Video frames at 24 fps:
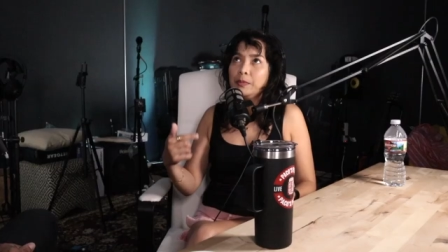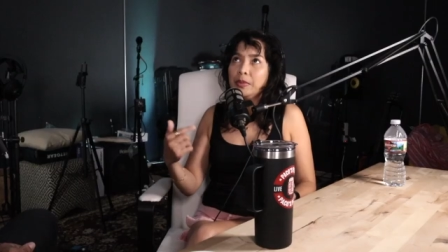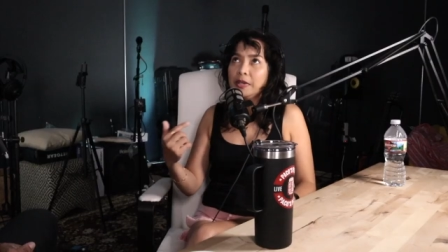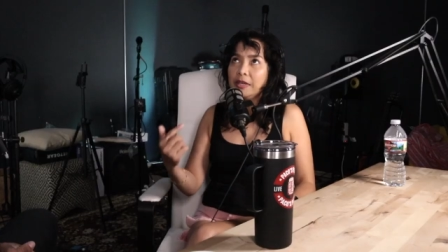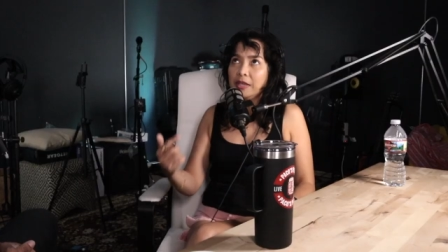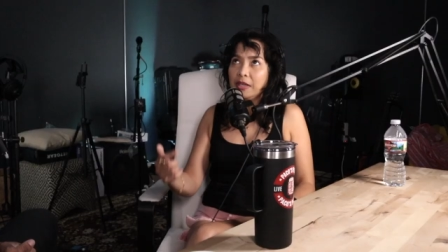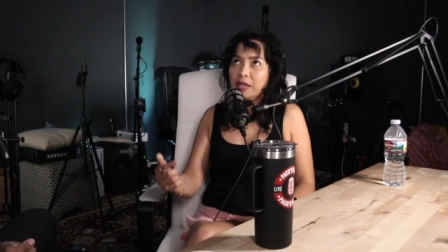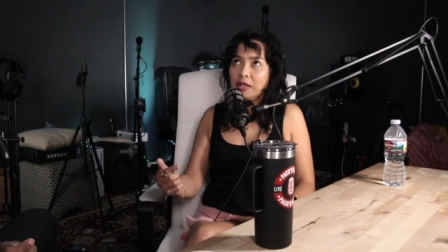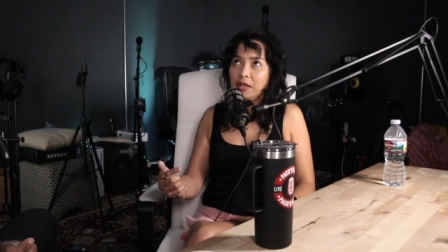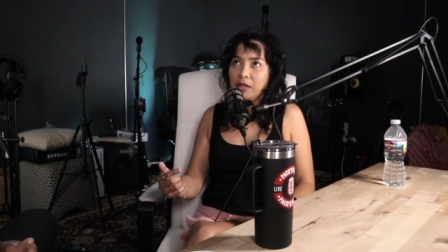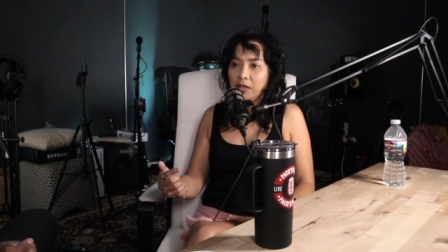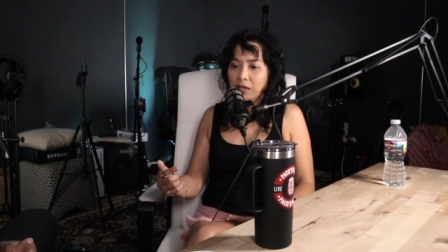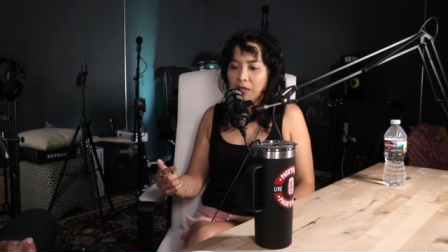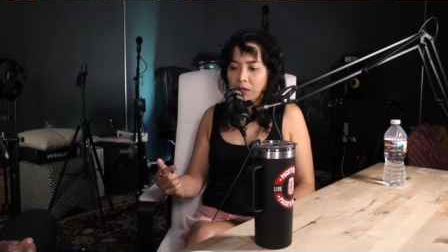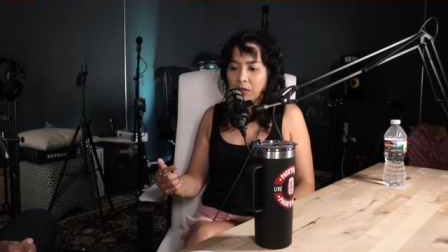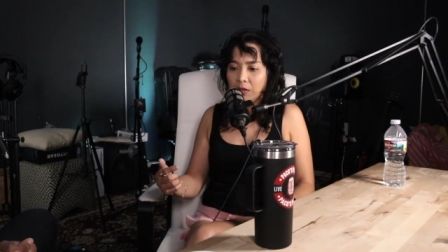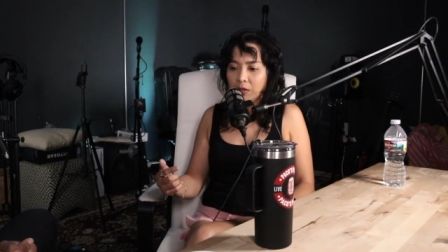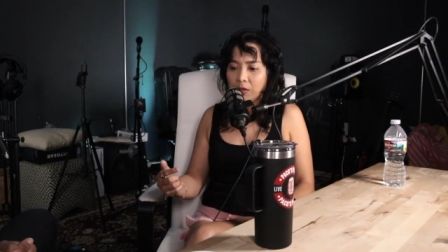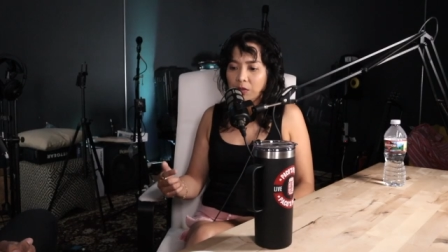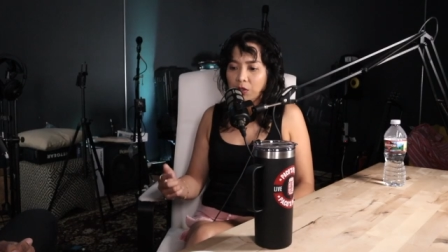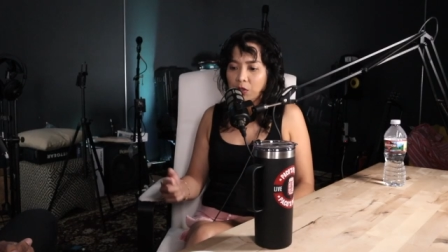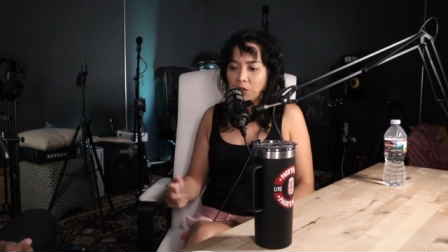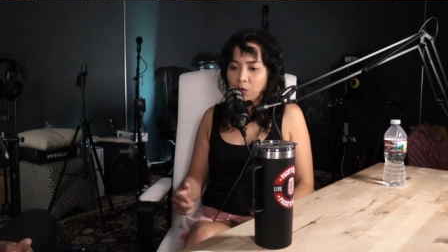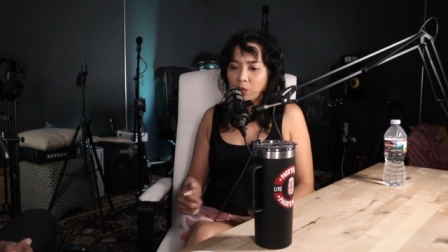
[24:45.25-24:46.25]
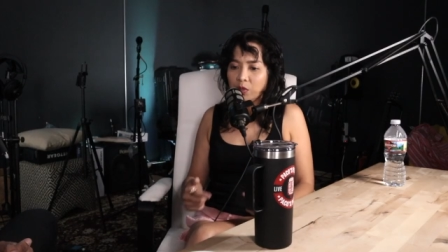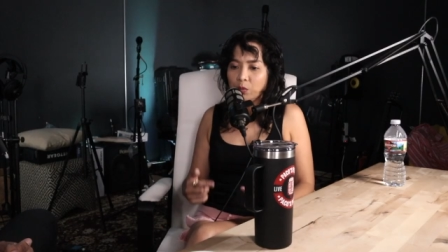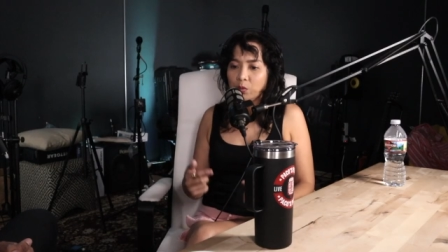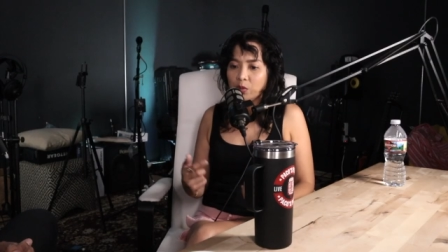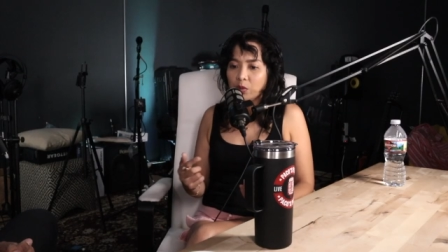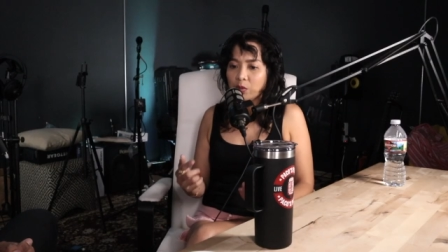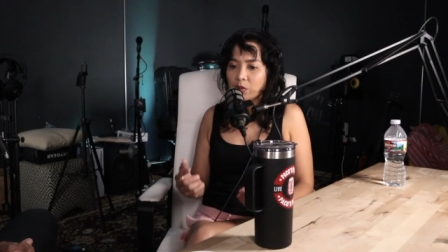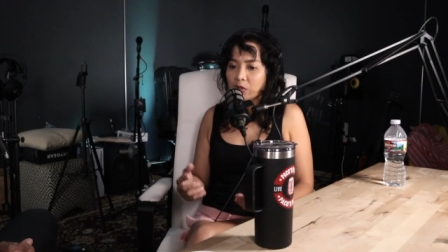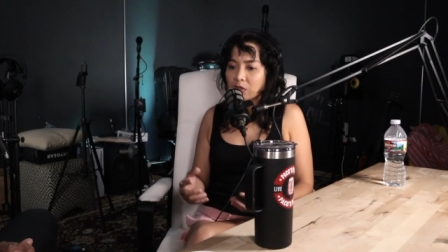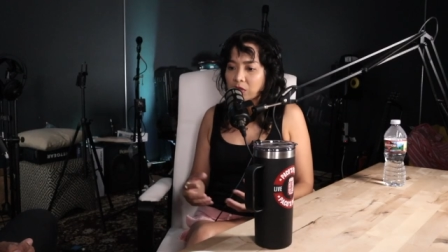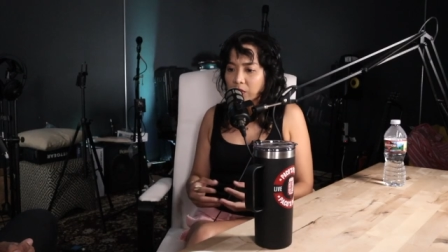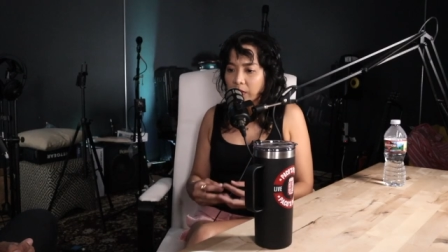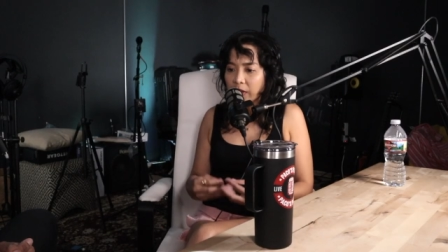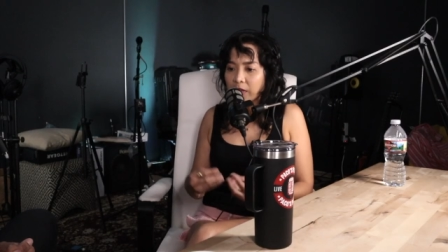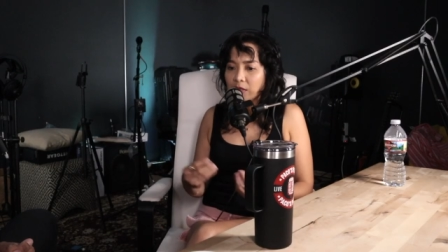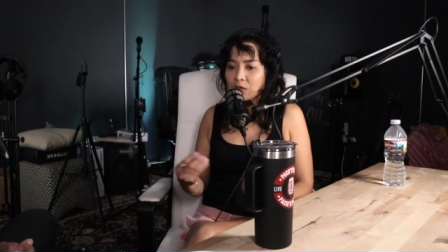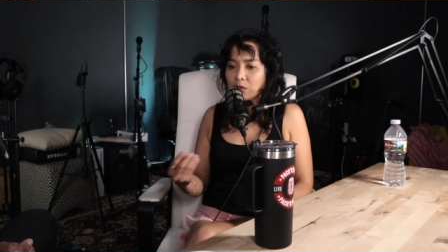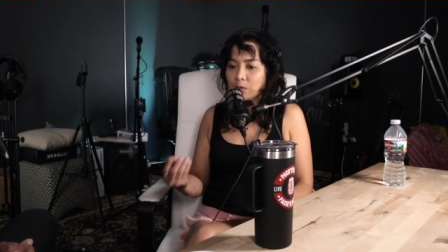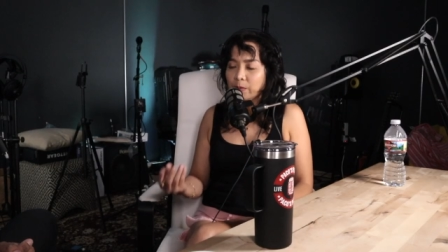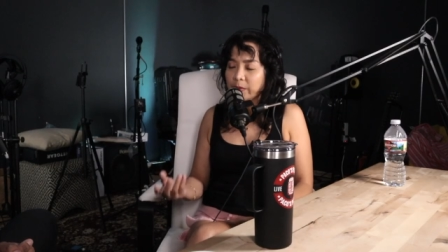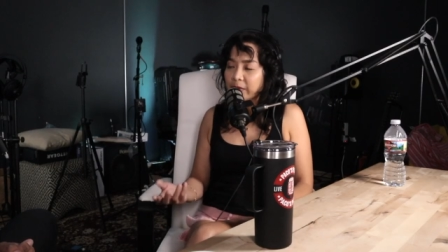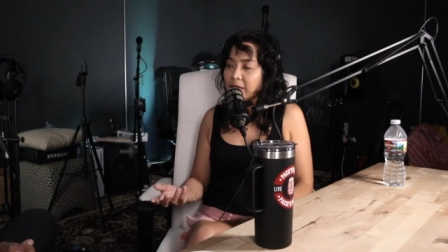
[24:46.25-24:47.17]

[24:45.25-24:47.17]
beginning, you know, when we were trying to